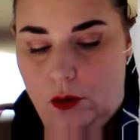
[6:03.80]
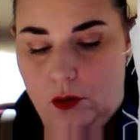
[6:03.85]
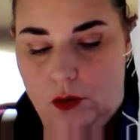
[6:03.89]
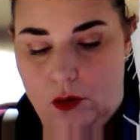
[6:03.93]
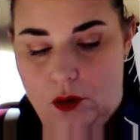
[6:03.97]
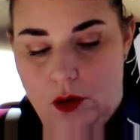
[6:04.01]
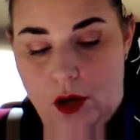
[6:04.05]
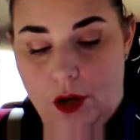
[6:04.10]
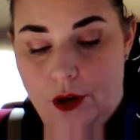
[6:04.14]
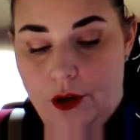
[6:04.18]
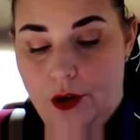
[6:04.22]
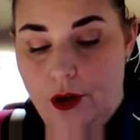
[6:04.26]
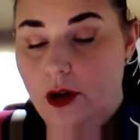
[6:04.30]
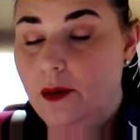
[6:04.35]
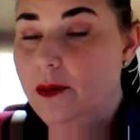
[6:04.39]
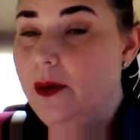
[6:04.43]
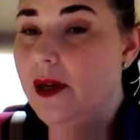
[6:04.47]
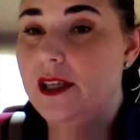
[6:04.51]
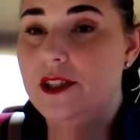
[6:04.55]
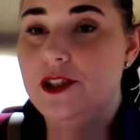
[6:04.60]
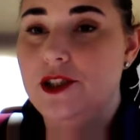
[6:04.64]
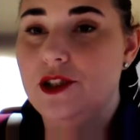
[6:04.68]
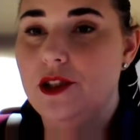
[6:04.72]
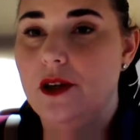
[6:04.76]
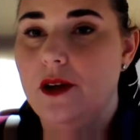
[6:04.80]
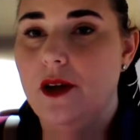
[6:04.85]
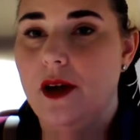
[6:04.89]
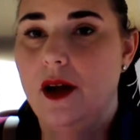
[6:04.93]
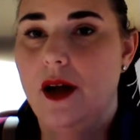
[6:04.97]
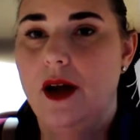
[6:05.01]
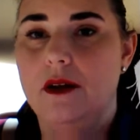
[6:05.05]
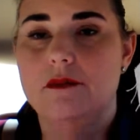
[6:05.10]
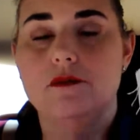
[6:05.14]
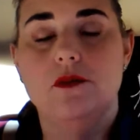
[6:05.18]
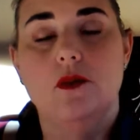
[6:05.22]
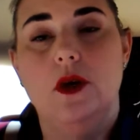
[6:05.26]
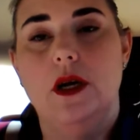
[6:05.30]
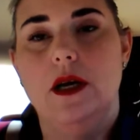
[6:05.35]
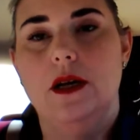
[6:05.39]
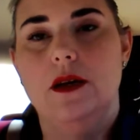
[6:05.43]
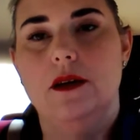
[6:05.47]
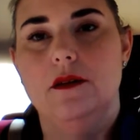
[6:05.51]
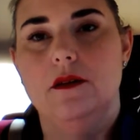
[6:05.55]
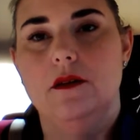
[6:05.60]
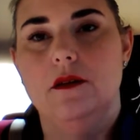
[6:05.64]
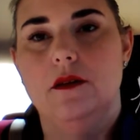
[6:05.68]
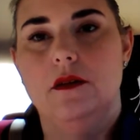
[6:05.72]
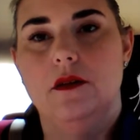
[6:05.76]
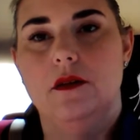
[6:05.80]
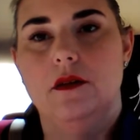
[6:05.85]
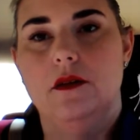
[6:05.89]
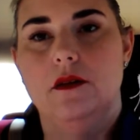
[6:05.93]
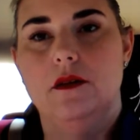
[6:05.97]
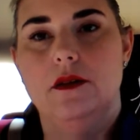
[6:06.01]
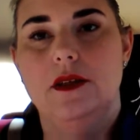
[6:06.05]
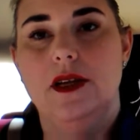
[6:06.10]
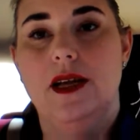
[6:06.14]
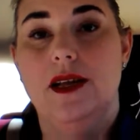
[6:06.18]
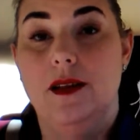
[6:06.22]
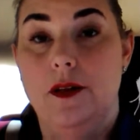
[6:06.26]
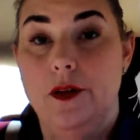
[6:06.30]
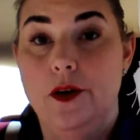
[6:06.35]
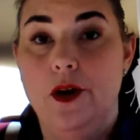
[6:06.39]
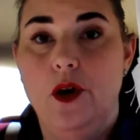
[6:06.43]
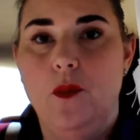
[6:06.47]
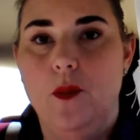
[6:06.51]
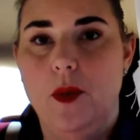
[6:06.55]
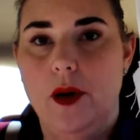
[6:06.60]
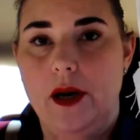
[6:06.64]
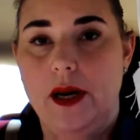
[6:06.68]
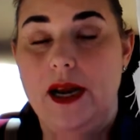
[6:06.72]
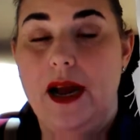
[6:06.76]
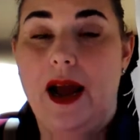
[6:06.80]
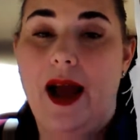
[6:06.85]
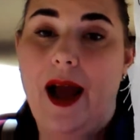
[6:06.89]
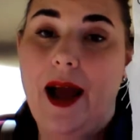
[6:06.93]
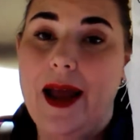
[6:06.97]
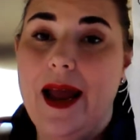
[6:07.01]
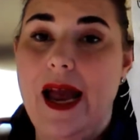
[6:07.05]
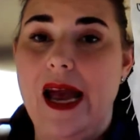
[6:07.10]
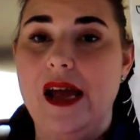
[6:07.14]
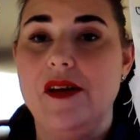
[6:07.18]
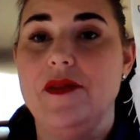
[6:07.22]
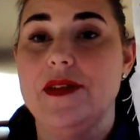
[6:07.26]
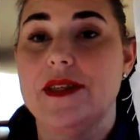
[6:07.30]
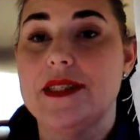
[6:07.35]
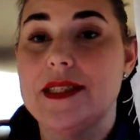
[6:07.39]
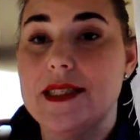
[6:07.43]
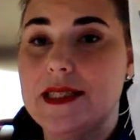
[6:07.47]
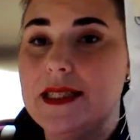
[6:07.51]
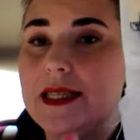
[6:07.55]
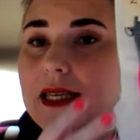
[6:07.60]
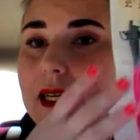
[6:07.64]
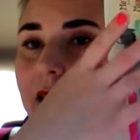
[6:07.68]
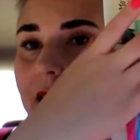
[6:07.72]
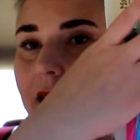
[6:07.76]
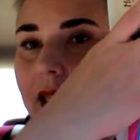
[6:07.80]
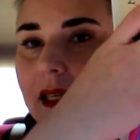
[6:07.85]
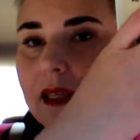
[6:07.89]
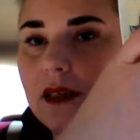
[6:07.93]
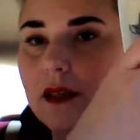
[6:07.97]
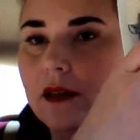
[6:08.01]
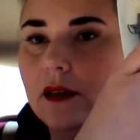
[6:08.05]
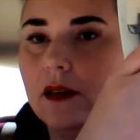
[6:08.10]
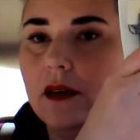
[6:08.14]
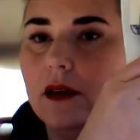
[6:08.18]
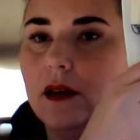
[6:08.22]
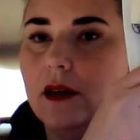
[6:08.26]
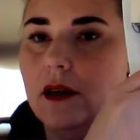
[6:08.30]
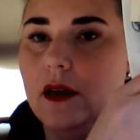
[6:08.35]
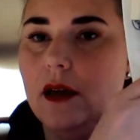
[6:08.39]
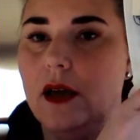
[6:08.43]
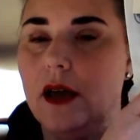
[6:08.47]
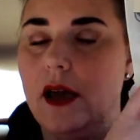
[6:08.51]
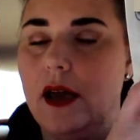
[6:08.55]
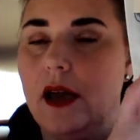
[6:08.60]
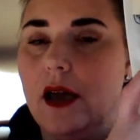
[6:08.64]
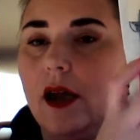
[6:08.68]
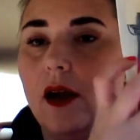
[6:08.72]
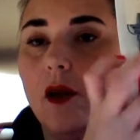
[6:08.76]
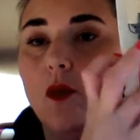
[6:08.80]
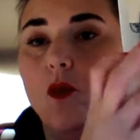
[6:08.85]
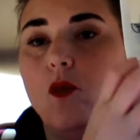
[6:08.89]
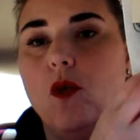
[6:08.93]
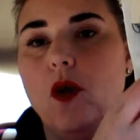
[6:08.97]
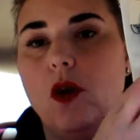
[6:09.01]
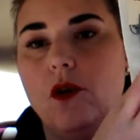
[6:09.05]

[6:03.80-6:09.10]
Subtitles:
this one is my favorite. I love these ones. This one's gorgeous.